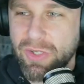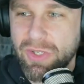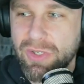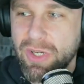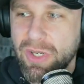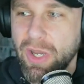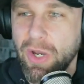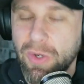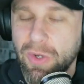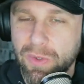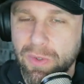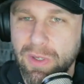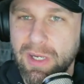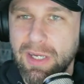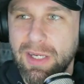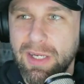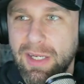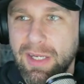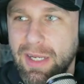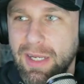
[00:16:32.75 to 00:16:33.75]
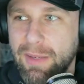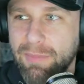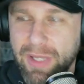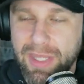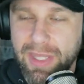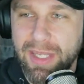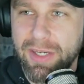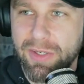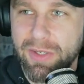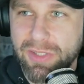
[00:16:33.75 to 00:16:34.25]
know, but
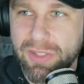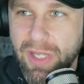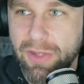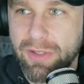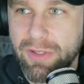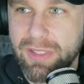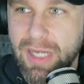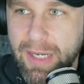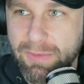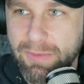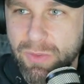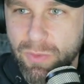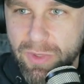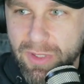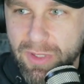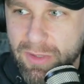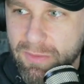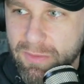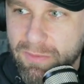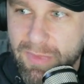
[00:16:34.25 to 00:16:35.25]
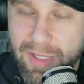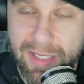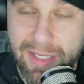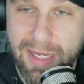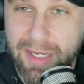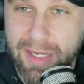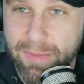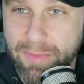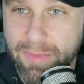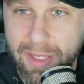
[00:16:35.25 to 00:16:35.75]
then there's other times where,
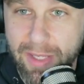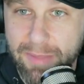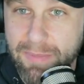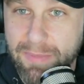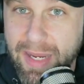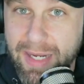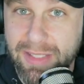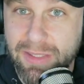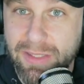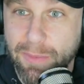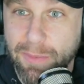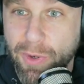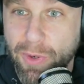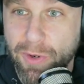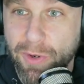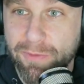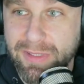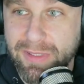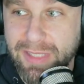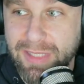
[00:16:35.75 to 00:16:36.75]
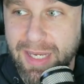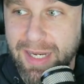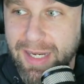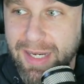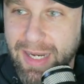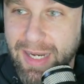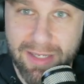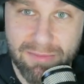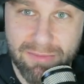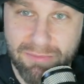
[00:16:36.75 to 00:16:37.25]
again, it'd be like, man, it's a perfect day.
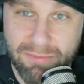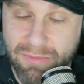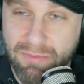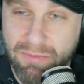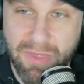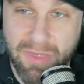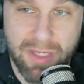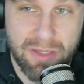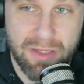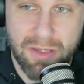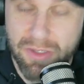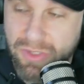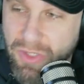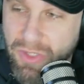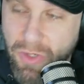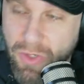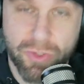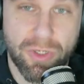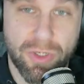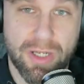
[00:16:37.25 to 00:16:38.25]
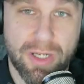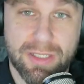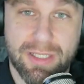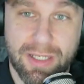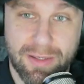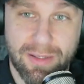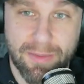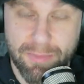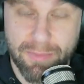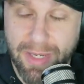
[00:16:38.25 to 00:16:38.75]
And there's no trucks
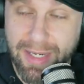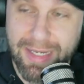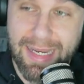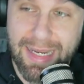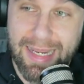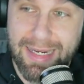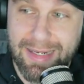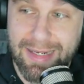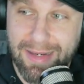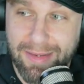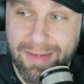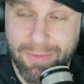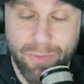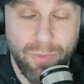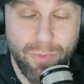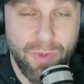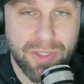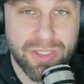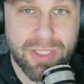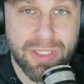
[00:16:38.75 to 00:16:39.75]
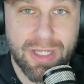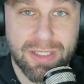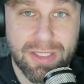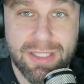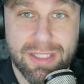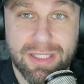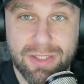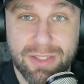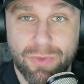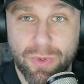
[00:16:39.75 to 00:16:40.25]
there. But again, once gun
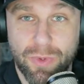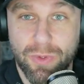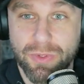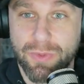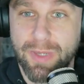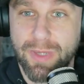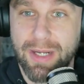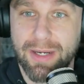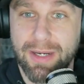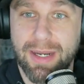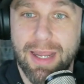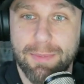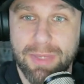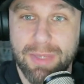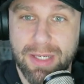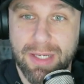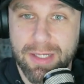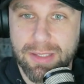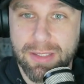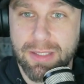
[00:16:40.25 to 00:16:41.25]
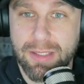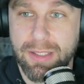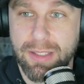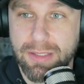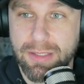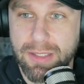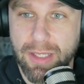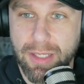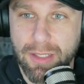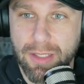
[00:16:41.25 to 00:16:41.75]
season rolls around, I mean,
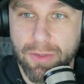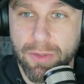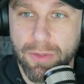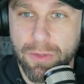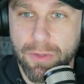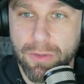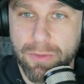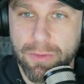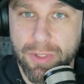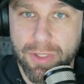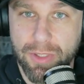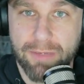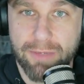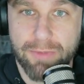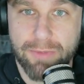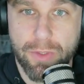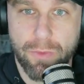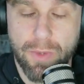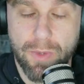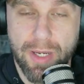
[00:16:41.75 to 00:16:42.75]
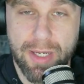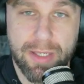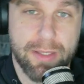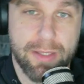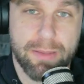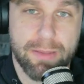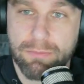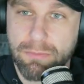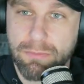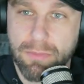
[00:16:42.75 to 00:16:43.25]
it's like a little, they're giving
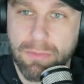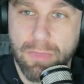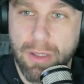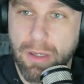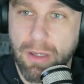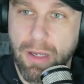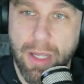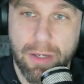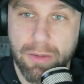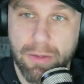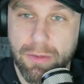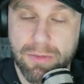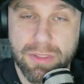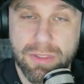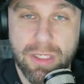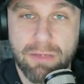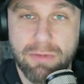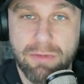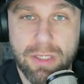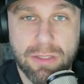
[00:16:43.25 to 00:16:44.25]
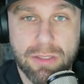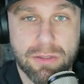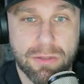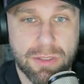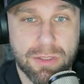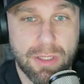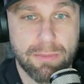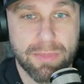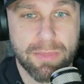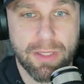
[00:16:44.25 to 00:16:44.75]
away, I don't know, TVs or
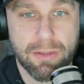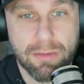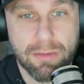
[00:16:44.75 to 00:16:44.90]
something.